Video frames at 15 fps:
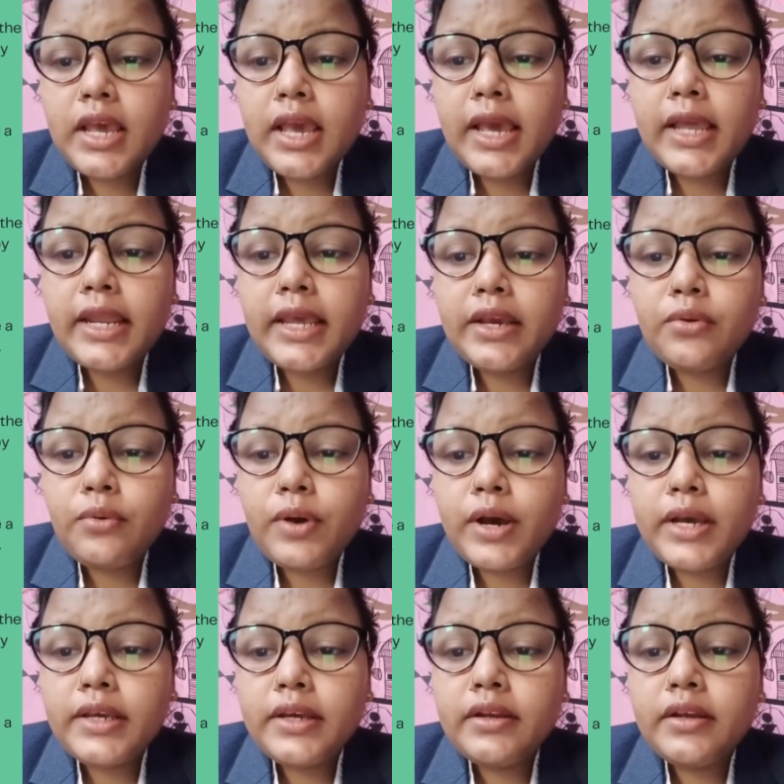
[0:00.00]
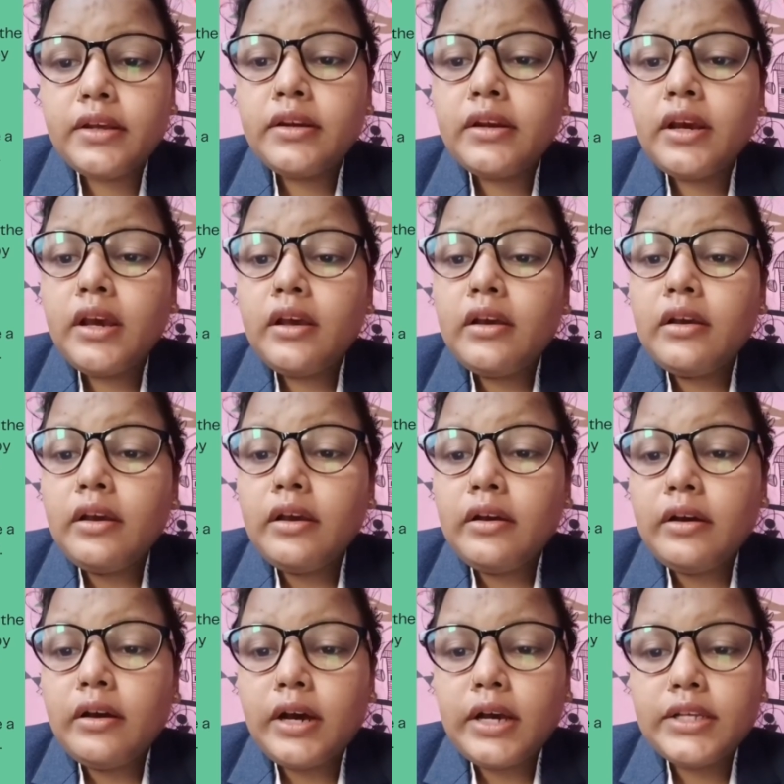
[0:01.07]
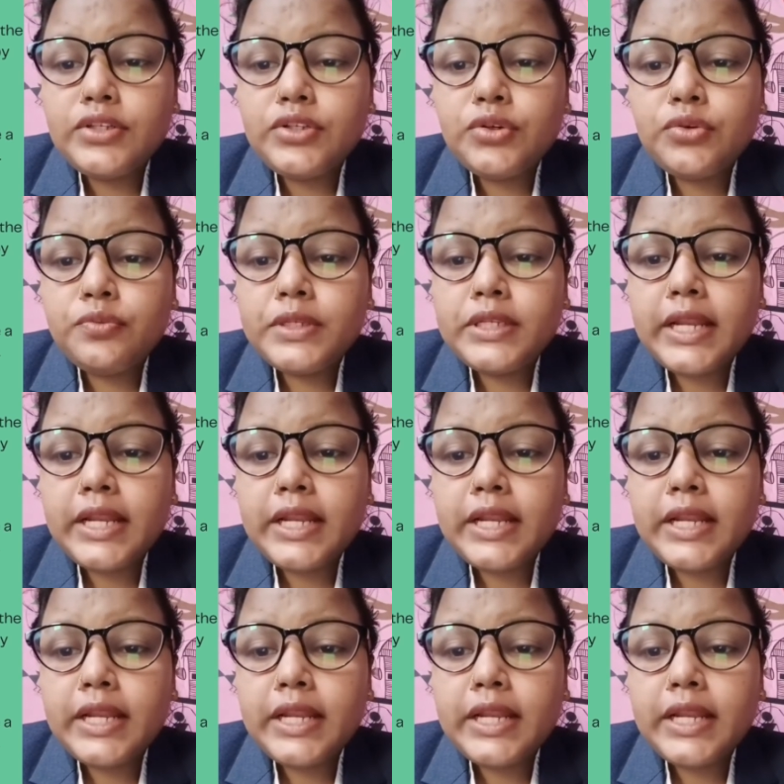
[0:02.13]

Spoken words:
An acquirer assumes